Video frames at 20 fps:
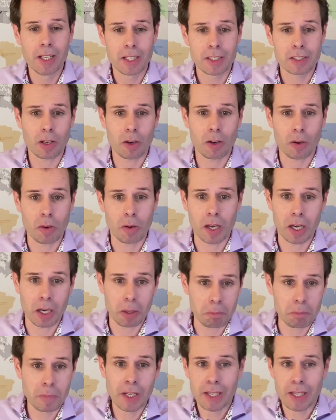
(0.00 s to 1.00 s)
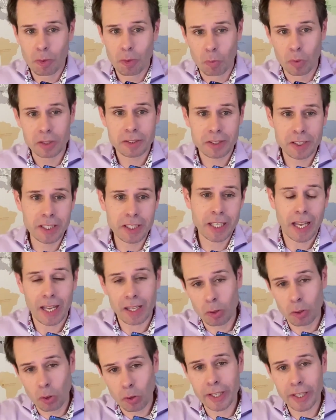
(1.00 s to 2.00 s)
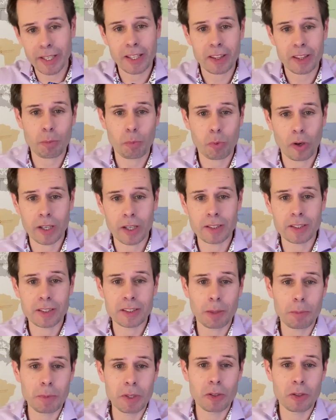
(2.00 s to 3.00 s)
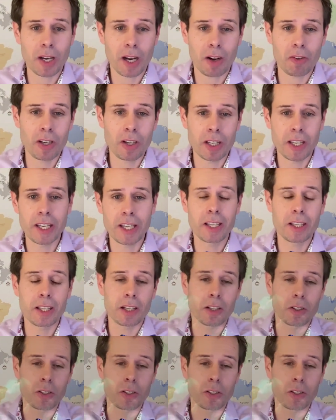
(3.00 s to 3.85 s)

So um, we'll see. And looking at the prices, I mean, currently uh,